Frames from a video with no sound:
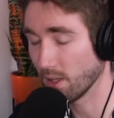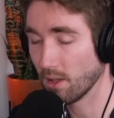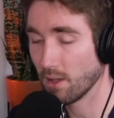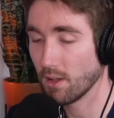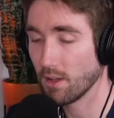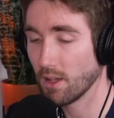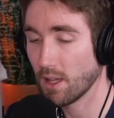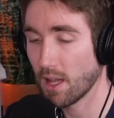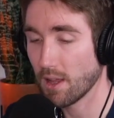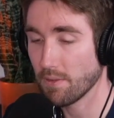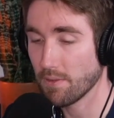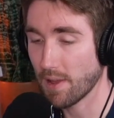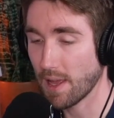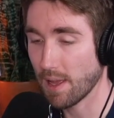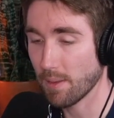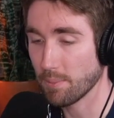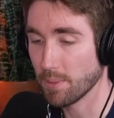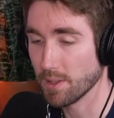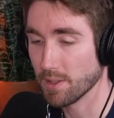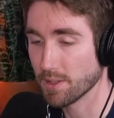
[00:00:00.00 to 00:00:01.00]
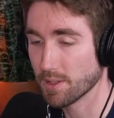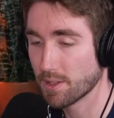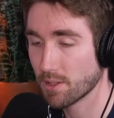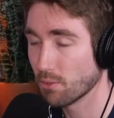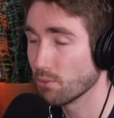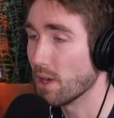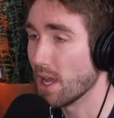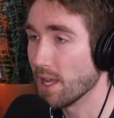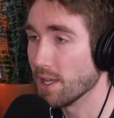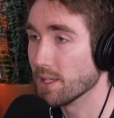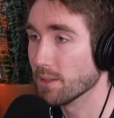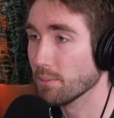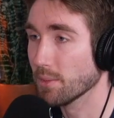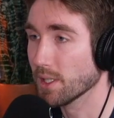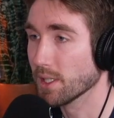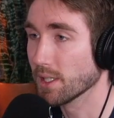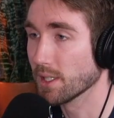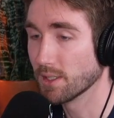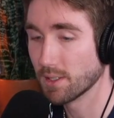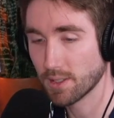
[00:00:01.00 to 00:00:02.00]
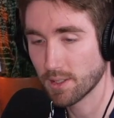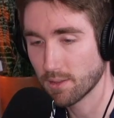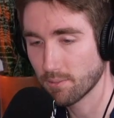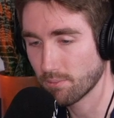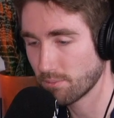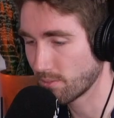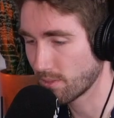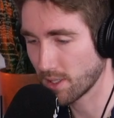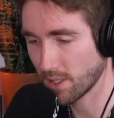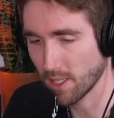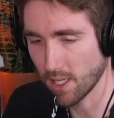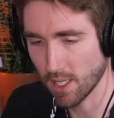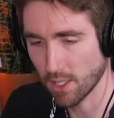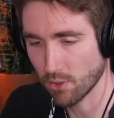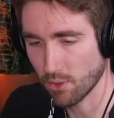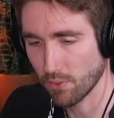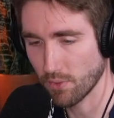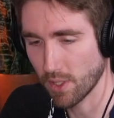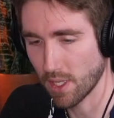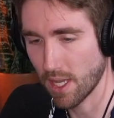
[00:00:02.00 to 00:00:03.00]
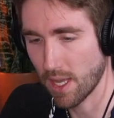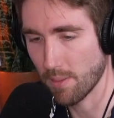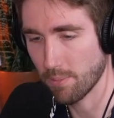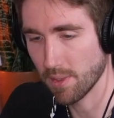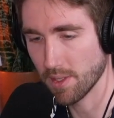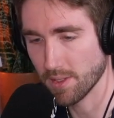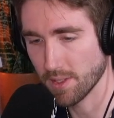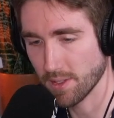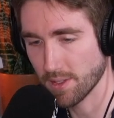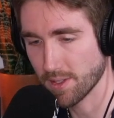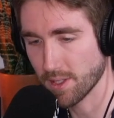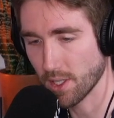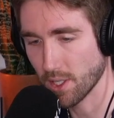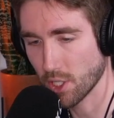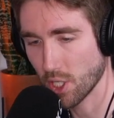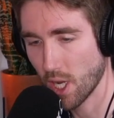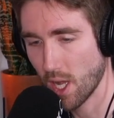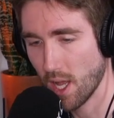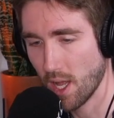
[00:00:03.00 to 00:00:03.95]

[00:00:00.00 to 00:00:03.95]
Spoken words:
life happens randomly, catastrophe happens and such.